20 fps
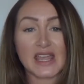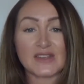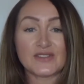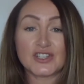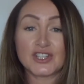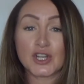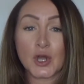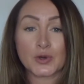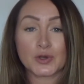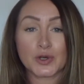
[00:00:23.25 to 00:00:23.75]
If
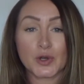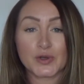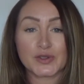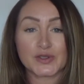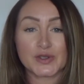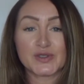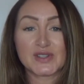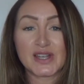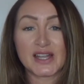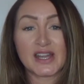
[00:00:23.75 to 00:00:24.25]
you don't know
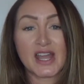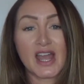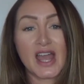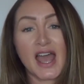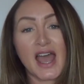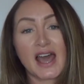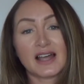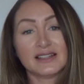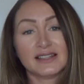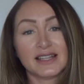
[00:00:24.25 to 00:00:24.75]

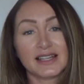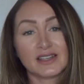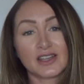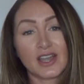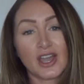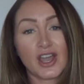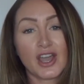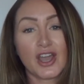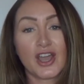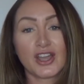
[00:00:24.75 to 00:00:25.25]
Susanna, I'll link
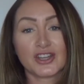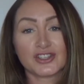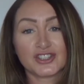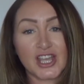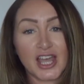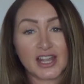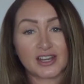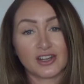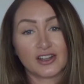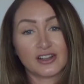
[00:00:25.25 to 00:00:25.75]
her
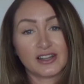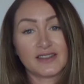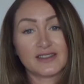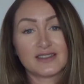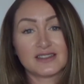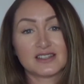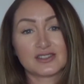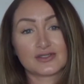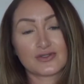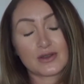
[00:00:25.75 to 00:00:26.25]
channel in
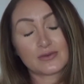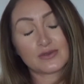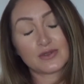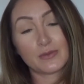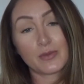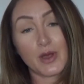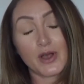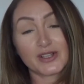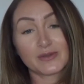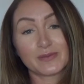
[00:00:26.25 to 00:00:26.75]
the
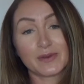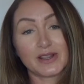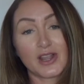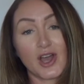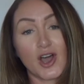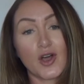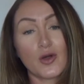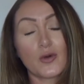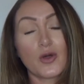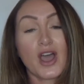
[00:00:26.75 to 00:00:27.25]
description box
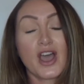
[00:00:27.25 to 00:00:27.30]
below.